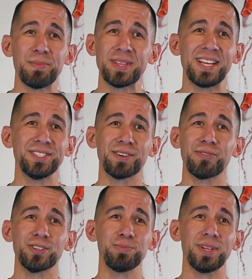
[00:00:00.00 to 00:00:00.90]
I mean, they took
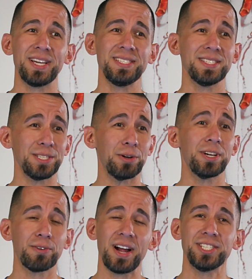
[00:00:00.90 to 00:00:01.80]
first place, and so
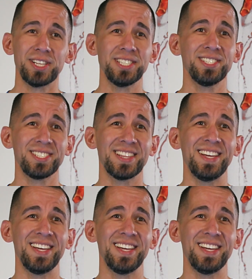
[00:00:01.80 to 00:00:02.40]
congratulations to